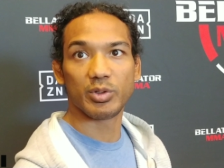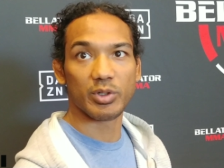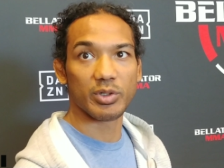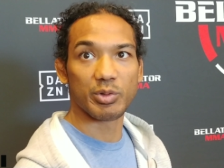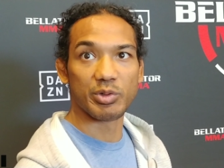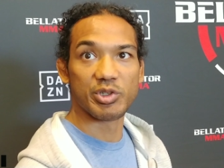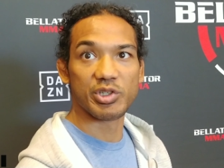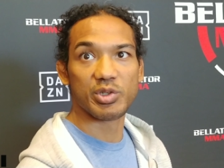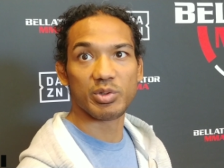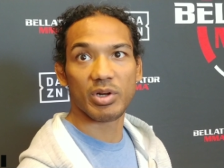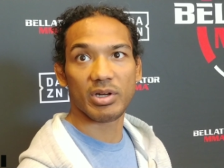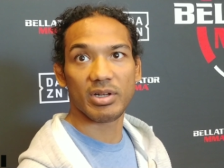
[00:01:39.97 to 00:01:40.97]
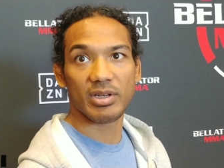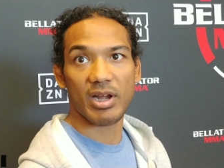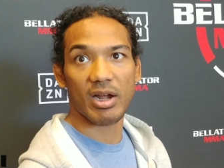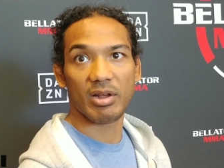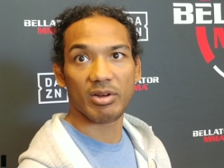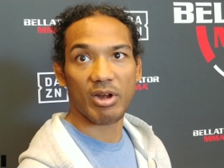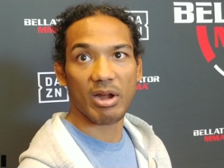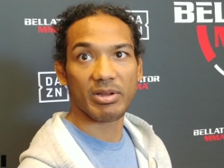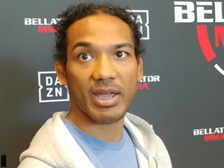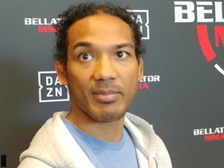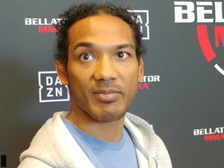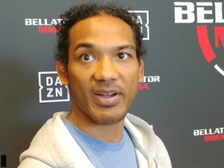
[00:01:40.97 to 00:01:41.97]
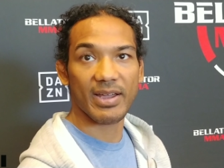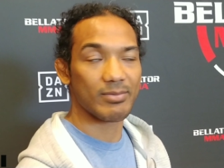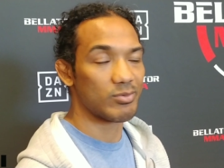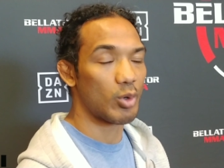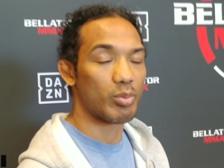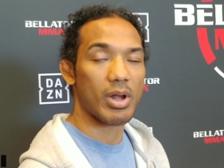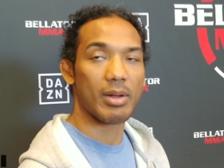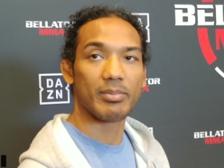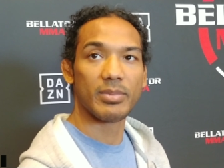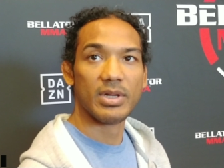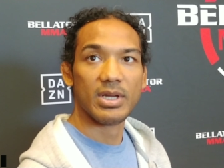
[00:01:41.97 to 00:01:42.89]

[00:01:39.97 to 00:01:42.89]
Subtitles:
You turn to a jiu-jitsu ground game fight, no problem.